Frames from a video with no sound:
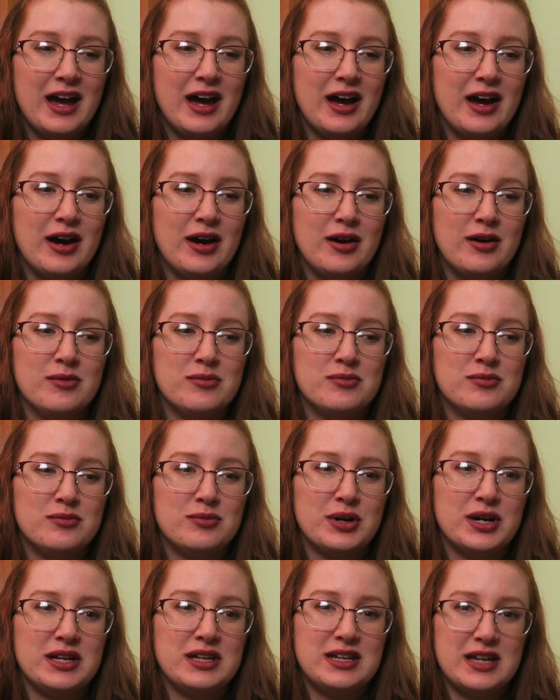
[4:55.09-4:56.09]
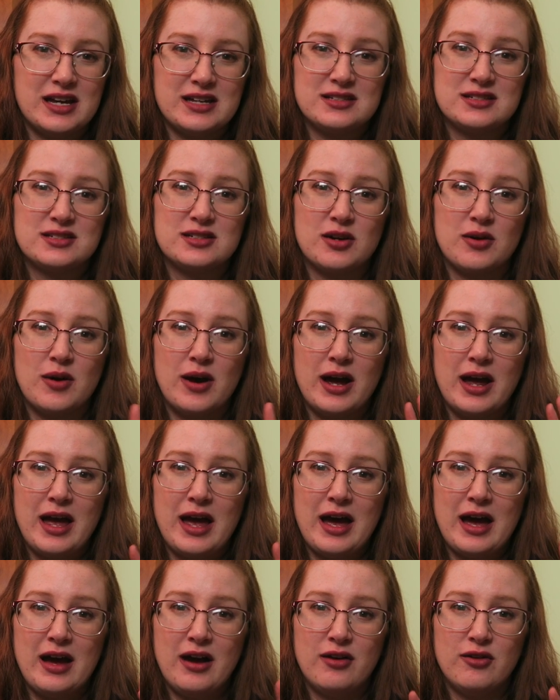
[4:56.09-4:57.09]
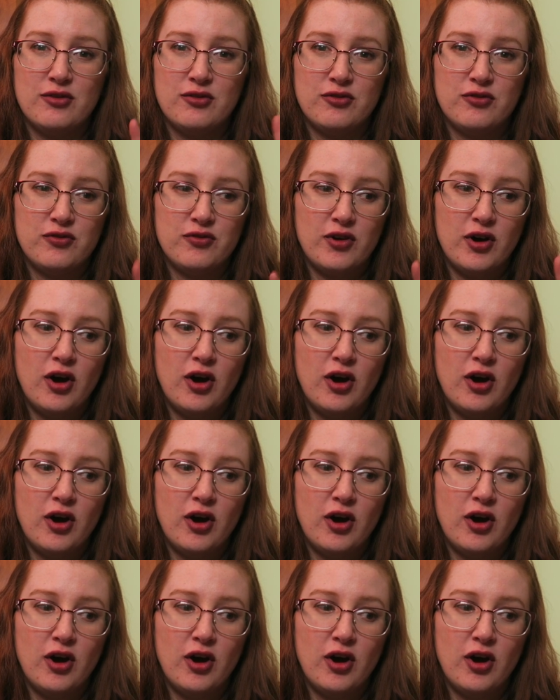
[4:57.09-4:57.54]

um, but yes, so I have